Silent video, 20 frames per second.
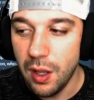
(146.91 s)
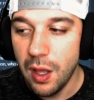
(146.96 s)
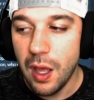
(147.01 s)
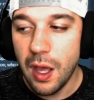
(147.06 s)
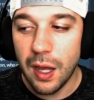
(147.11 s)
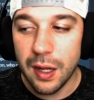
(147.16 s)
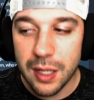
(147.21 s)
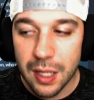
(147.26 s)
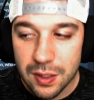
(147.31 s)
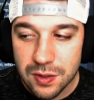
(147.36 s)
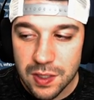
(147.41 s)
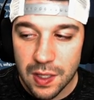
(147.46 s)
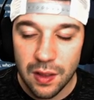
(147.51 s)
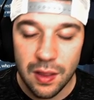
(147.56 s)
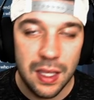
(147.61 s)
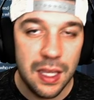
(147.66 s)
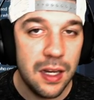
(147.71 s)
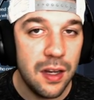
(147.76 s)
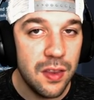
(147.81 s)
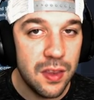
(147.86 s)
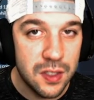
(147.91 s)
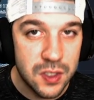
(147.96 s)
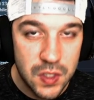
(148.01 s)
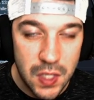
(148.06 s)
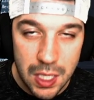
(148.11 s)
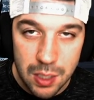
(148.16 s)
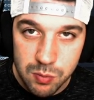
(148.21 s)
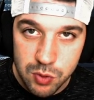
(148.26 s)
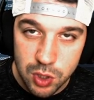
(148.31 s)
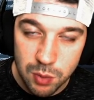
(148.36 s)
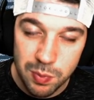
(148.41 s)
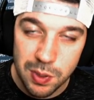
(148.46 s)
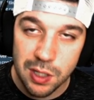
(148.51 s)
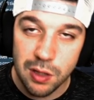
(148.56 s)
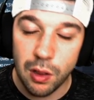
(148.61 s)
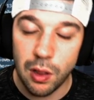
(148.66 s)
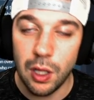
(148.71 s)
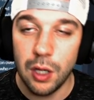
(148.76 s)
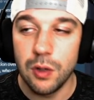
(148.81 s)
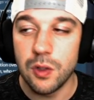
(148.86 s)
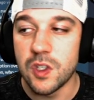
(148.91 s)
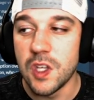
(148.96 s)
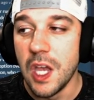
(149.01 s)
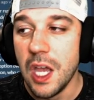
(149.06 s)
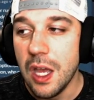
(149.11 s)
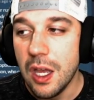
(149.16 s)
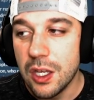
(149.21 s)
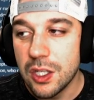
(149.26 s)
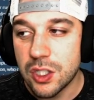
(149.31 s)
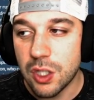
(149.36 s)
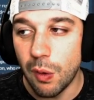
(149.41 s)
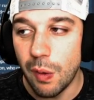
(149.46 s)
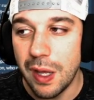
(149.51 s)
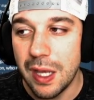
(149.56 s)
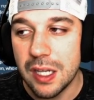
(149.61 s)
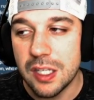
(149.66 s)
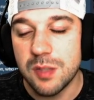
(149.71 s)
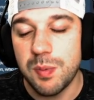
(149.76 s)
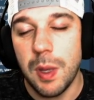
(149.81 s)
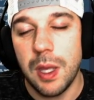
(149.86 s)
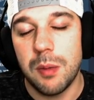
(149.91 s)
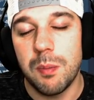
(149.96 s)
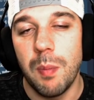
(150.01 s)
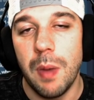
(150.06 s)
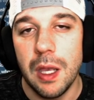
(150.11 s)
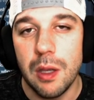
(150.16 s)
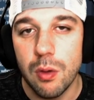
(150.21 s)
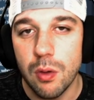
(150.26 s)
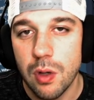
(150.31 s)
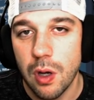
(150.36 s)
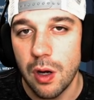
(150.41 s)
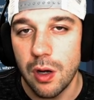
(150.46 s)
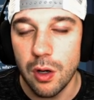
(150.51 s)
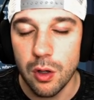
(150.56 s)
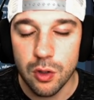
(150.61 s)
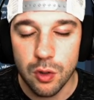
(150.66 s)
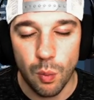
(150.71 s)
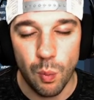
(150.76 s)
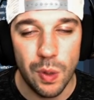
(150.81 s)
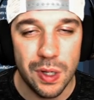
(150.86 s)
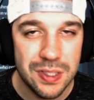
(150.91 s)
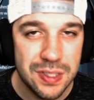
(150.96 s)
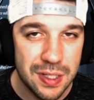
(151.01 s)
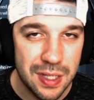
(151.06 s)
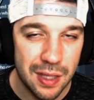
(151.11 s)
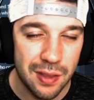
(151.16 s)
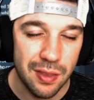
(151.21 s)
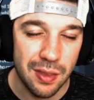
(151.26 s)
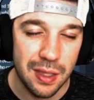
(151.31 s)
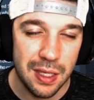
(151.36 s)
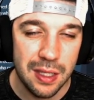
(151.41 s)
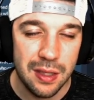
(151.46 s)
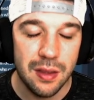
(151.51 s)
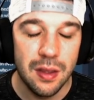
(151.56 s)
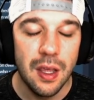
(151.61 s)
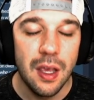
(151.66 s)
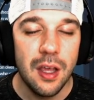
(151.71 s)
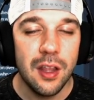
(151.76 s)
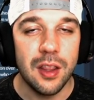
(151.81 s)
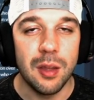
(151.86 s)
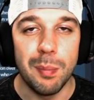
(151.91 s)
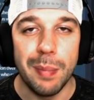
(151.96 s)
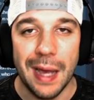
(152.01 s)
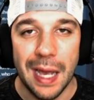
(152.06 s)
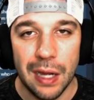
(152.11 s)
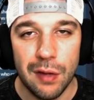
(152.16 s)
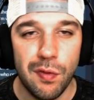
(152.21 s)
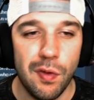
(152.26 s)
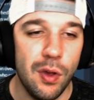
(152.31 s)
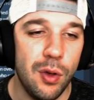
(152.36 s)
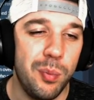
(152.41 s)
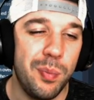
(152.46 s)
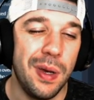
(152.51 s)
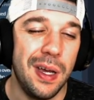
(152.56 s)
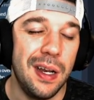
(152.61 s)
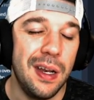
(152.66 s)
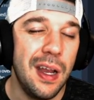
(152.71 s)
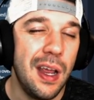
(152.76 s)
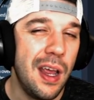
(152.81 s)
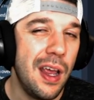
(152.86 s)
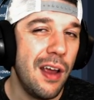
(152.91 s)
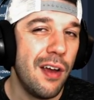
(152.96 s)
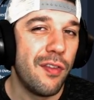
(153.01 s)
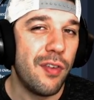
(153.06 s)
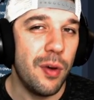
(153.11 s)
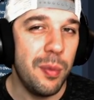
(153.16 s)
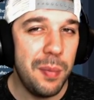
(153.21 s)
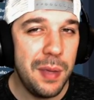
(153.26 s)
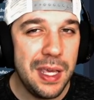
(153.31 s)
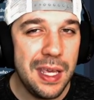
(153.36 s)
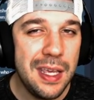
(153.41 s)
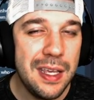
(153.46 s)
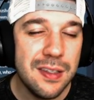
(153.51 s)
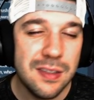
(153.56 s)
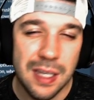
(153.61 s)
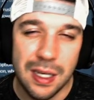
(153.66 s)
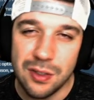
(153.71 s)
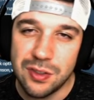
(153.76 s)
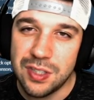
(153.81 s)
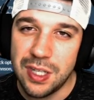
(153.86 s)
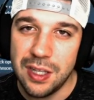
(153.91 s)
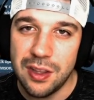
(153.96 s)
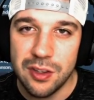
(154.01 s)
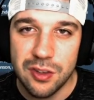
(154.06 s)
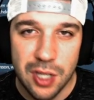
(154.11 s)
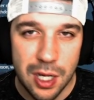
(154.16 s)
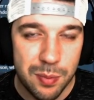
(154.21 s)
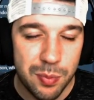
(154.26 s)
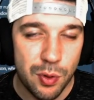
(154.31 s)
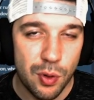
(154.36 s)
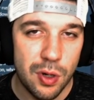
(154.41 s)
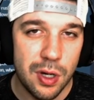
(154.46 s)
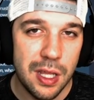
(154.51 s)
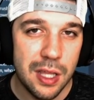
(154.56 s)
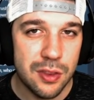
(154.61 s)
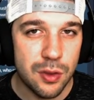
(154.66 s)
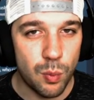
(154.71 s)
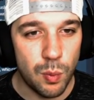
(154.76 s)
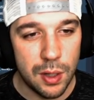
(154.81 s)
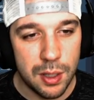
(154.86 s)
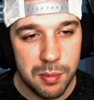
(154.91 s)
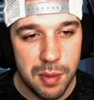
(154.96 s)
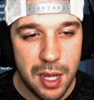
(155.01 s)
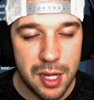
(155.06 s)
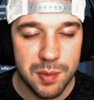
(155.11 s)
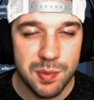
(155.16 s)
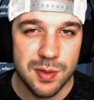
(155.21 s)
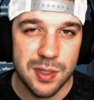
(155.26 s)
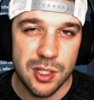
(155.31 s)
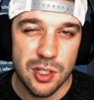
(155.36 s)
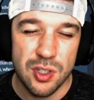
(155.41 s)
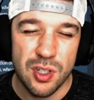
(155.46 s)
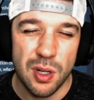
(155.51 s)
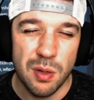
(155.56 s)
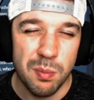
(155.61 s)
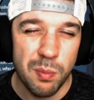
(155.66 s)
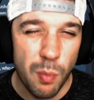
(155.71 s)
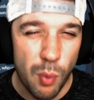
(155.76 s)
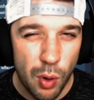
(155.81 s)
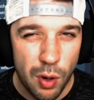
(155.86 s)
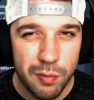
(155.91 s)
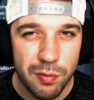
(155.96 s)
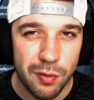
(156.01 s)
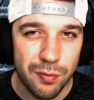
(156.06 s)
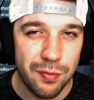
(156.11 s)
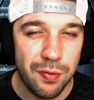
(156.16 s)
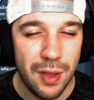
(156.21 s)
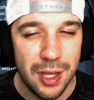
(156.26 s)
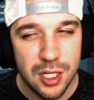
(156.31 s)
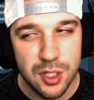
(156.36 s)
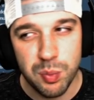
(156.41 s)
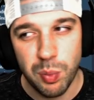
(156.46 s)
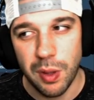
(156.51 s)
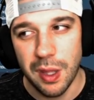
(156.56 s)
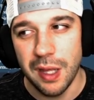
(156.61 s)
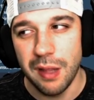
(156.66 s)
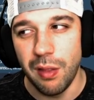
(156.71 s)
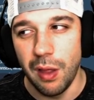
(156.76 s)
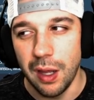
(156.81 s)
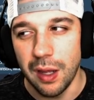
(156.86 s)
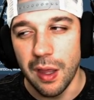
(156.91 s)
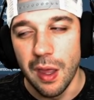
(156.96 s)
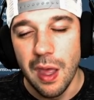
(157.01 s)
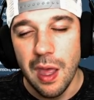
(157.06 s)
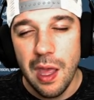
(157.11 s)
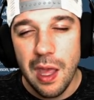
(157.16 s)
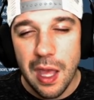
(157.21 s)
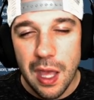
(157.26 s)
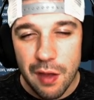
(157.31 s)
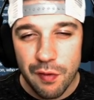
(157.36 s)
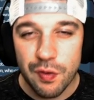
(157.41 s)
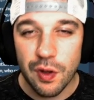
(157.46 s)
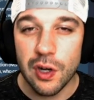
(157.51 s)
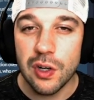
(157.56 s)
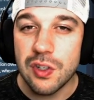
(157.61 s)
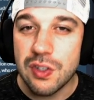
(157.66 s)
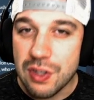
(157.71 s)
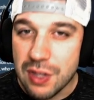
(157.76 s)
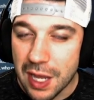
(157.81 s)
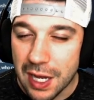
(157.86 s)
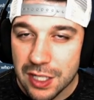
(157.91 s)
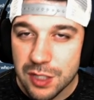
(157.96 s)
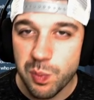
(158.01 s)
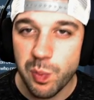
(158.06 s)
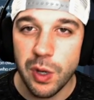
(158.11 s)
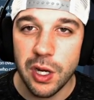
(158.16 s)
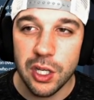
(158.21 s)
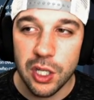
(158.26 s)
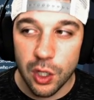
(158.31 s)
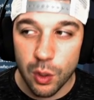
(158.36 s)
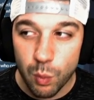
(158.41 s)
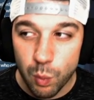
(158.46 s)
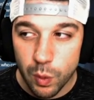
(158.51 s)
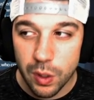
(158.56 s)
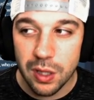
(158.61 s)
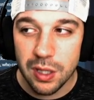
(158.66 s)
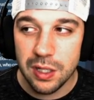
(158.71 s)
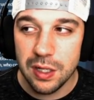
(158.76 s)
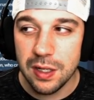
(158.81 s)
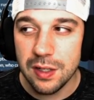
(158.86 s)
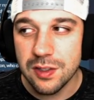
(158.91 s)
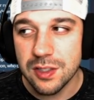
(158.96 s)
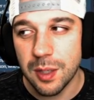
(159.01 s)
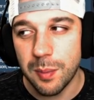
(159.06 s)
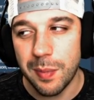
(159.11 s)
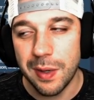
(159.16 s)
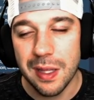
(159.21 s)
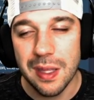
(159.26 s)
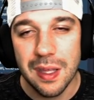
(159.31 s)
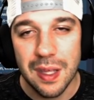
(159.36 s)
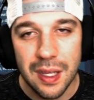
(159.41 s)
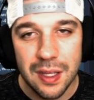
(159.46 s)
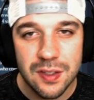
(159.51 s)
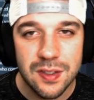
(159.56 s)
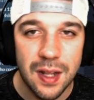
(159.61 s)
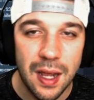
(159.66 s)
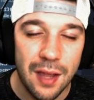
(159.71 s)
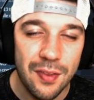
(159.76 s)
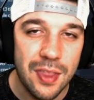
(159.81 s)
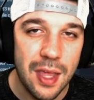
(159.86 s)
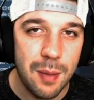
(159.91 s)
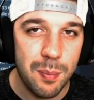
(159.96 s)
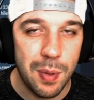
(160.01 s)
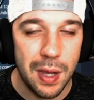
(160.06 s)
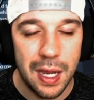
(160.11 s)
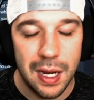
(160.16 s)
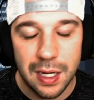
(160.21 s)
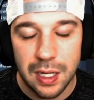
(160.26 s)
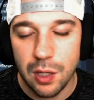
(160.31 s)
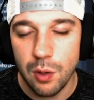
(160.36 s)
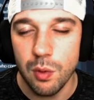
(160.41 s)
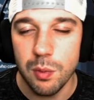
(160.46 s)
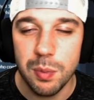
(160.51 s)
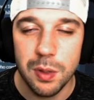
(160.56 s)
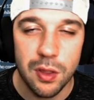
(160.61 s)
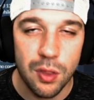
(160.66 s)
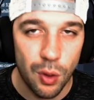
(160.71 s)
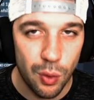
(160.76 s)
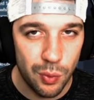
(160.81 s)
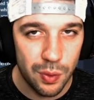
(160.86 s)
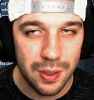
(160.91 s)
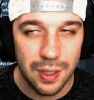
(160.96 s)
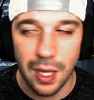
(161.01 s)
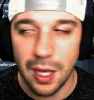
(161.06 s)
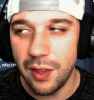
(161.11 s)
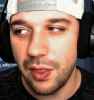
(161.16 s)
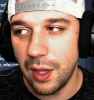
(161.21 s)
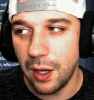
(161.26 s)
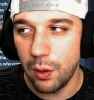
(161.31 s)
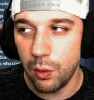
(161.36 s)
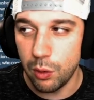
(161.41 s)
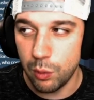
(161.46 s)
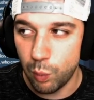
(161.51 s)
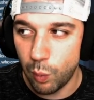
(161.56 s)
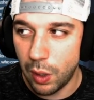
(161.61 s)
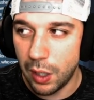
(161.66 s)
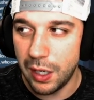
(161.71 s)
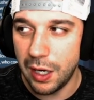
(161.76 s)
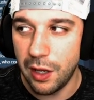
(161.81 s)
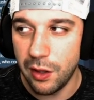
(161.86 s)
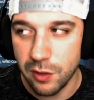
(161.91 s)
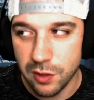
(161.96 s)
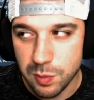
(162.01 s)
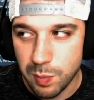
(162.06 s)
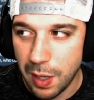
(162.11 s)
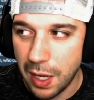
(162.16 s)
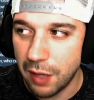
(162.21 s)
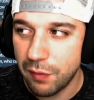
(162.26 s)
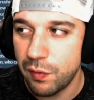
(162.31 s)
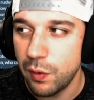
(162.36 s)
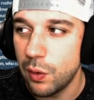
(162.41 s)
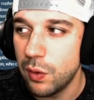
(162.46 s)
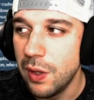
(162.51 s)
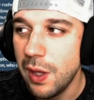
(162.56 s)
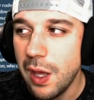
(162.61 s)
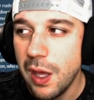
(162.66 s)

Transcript: Against Atlanta, this game should be close, so I expect Michael Carter to once again lead the backfield. But for me, he's outside the top 30 at the running back position, more of a flex play. Like, if you're desperate and you really need somebody, he's not that bad. He would be the only guy that I would want out of this backfield.